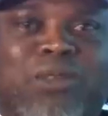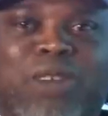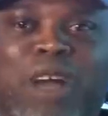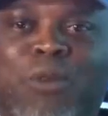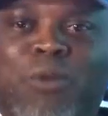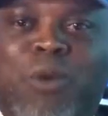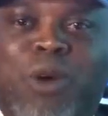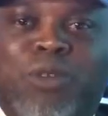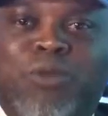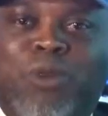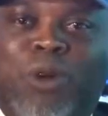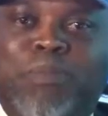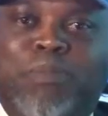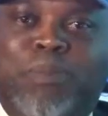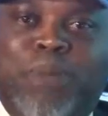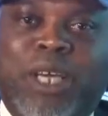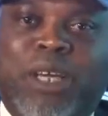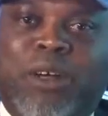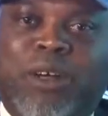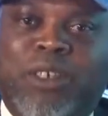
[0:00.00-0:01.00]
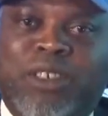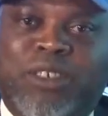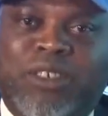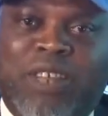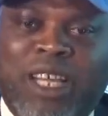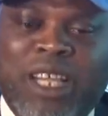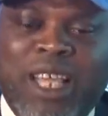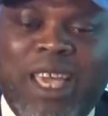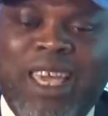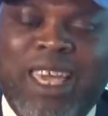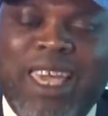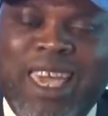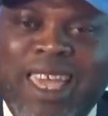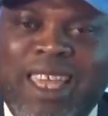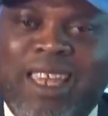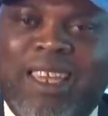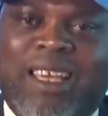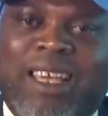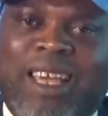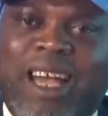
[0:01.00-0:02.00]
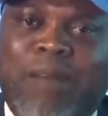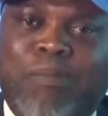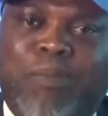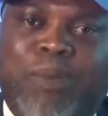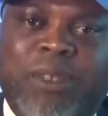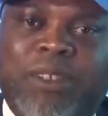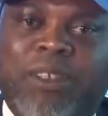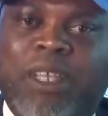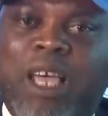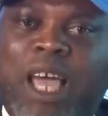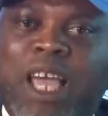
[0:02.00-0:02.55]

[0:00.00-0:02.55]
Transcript: to award one big contract in the campus.